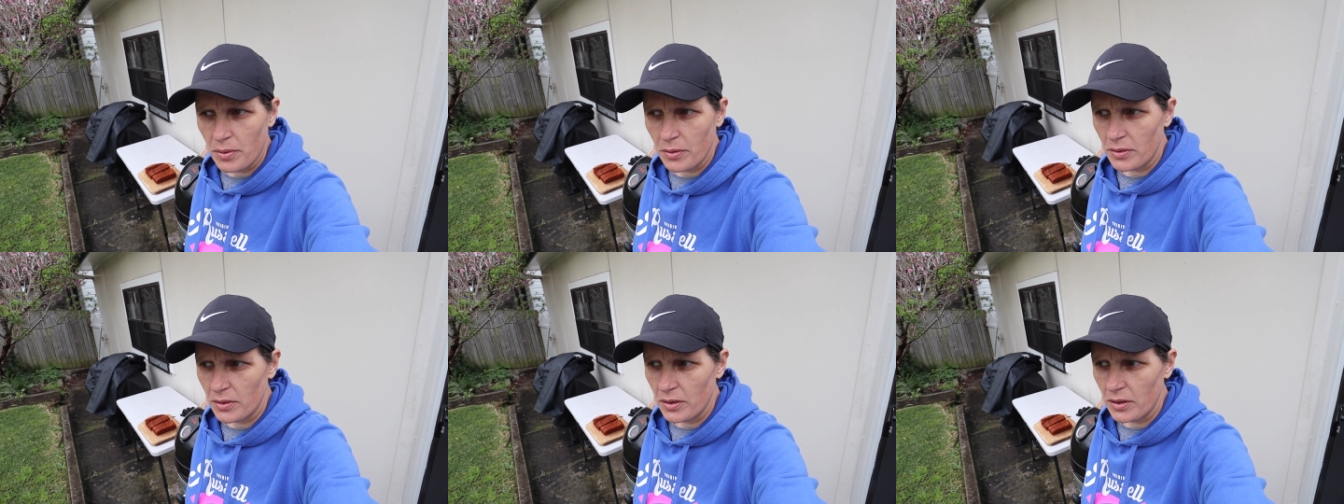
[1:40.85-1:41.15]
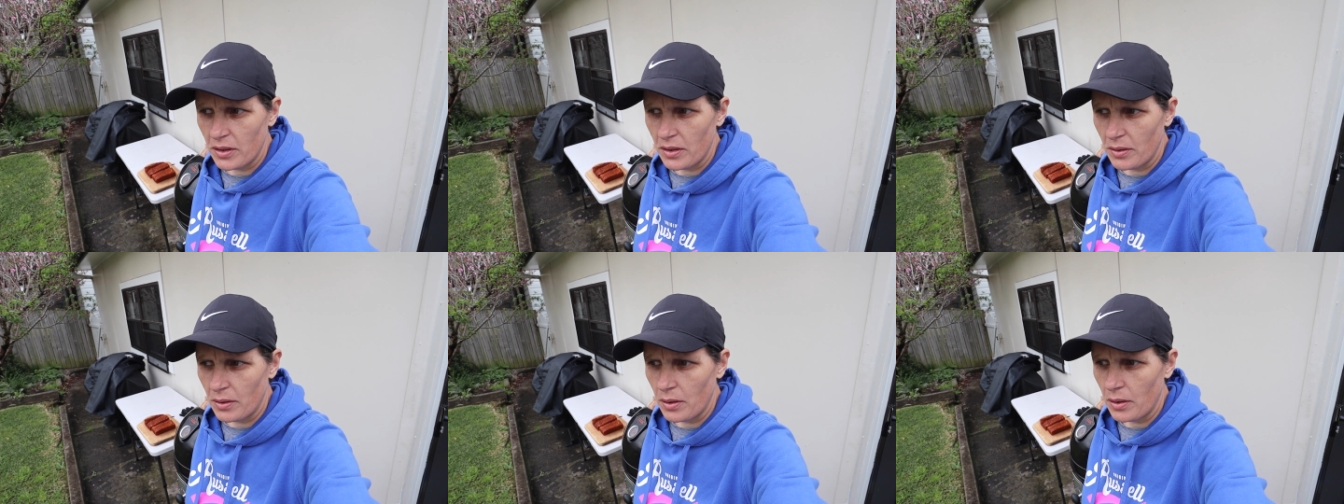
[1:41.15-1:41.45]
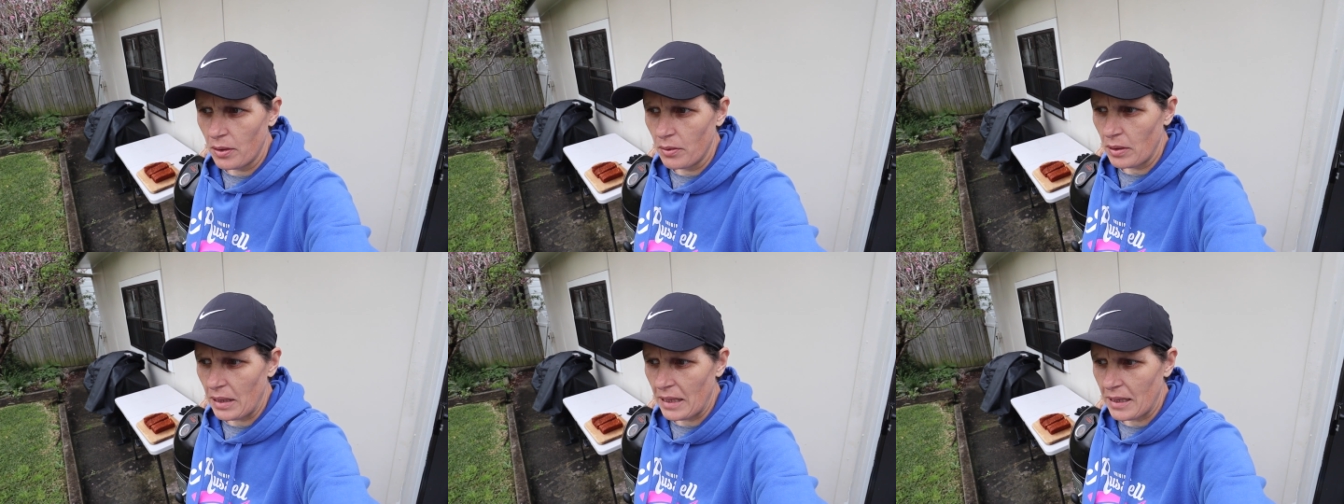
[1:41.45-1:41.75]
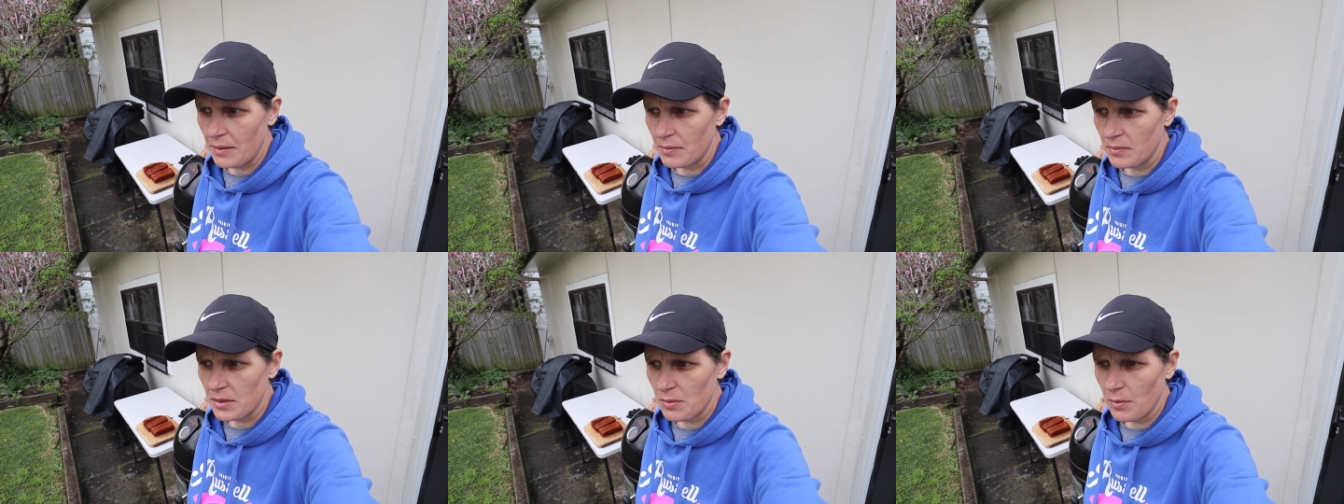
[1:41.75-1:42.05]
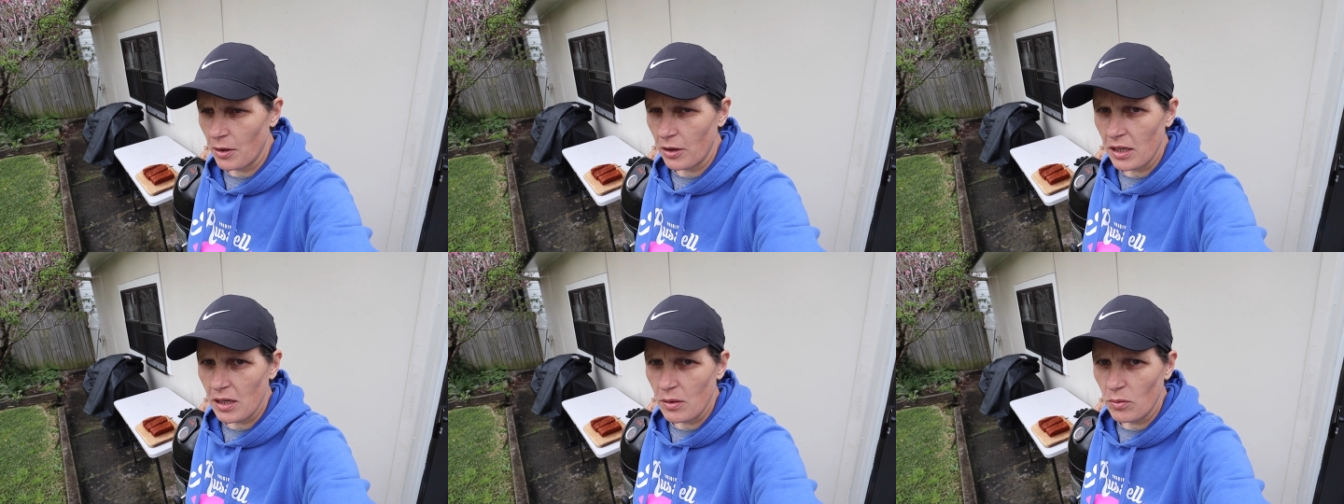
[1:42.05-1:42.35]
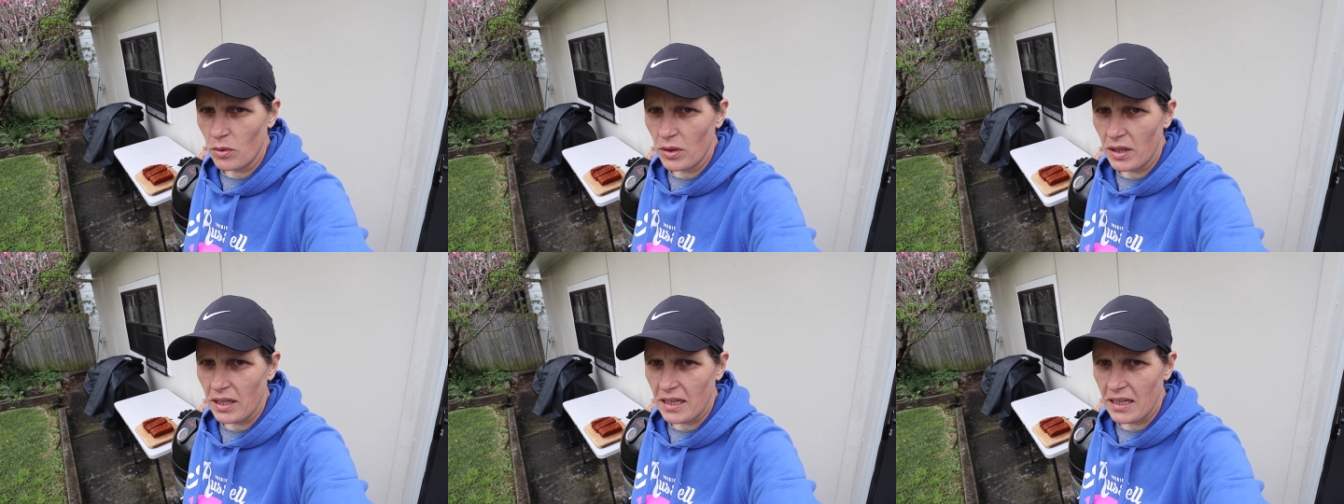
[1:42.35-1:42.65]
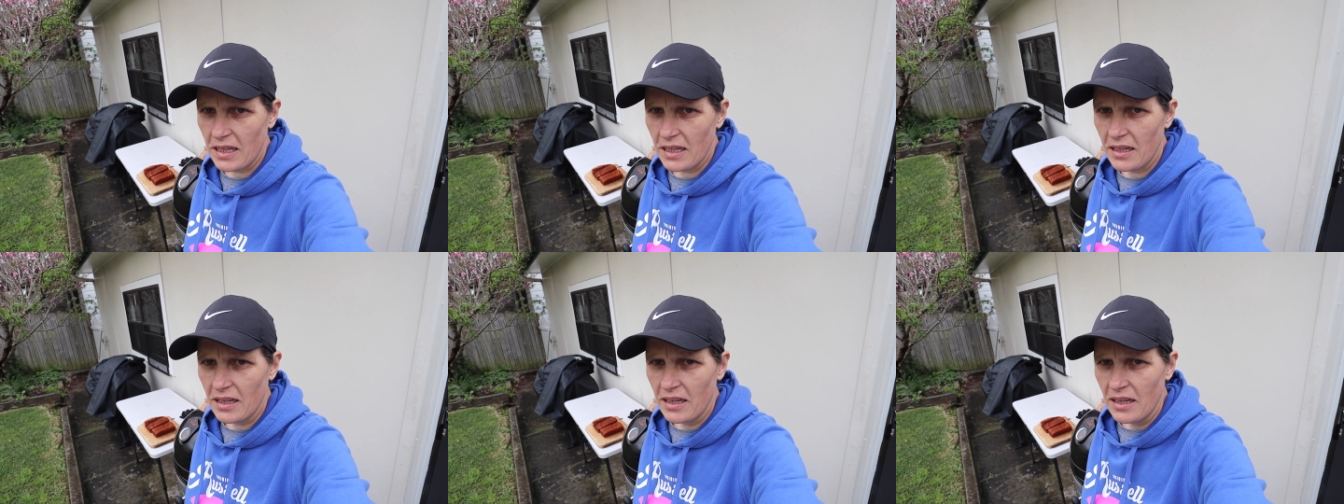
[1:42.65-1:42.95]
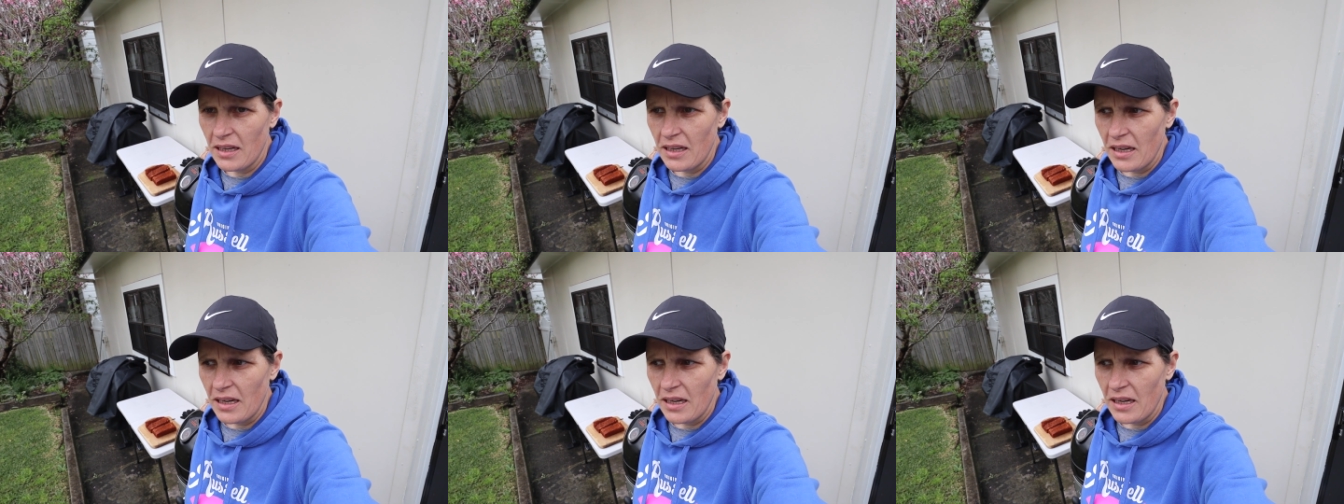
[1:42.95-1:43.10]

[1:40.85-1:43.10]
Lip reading: put the smoking wood in,